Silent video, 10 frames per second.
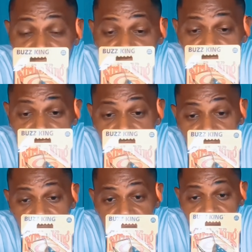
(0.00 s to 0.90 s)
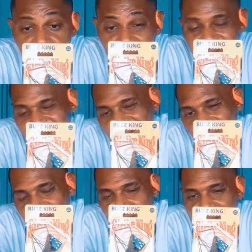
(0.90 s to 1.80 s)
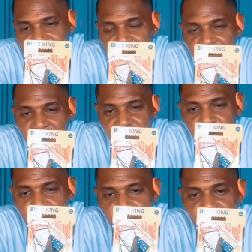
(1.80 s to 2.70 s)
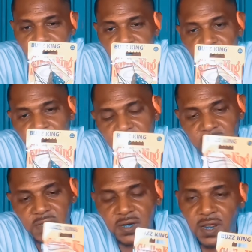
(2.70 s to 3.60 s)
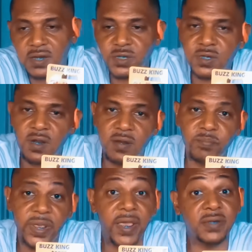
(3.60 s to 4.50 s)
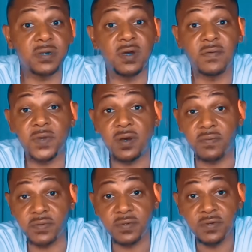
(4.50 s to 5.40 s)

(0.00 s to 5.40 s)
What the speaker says: you know, alongside some of that structure that you might see, like a stomp bass love cover.